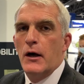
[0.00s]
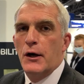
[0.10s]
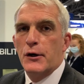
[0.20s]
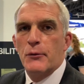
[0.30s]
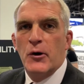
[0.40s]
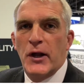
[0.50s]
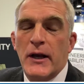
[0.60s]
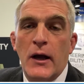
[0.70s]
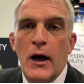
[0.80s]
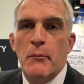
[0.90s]
Good
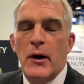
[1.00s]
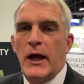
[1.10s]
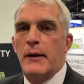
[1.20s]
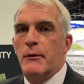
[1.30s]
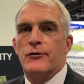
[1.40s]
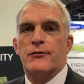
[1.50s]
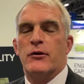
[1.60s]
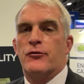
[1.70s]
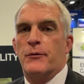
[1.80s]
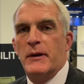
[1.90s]
morning. My name is
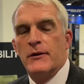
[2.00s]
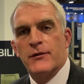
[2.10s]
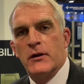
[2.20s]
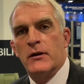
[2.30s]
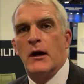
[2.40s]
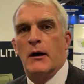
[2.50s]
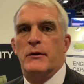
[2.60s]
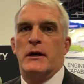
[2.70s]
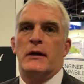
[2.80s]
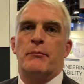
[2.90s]
Richard Beatson.
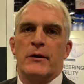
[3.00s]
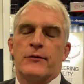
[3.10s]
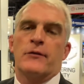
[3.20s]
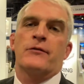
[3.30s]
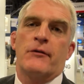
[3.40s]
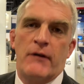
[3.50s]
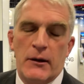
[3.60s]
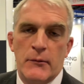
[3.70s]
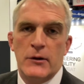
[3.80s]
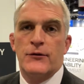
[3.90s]
I'm the Business
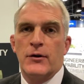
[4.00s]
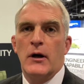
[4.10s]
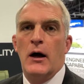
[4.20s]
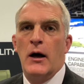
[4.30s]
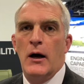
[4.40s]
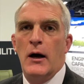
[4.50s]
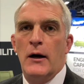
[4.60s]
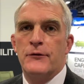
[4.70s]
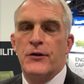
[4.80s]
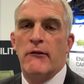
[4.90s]
Development
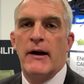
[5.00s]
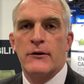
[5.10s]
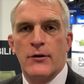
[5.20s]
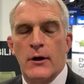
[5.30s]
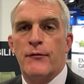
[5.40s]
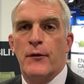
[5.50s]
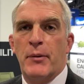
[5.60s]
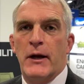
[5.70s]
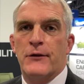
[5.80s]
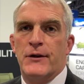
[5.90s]
Director for
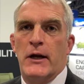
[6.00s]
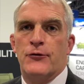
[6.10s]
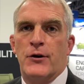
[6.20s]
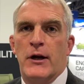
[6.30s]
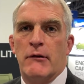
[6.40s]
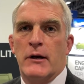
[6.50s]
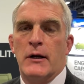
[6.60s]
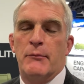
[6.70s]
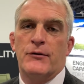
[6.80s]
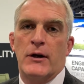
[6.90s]
Pearson
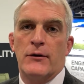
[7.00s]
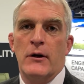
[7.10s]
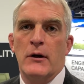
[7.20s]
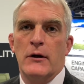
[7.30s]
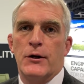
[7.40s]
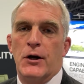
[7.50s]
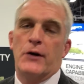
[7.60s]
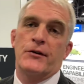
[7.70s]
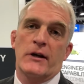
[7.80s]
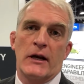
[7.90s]
Engineering Limited,
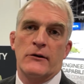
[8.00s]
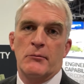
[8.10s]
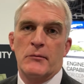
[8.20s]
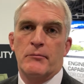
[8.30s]
United Kingdom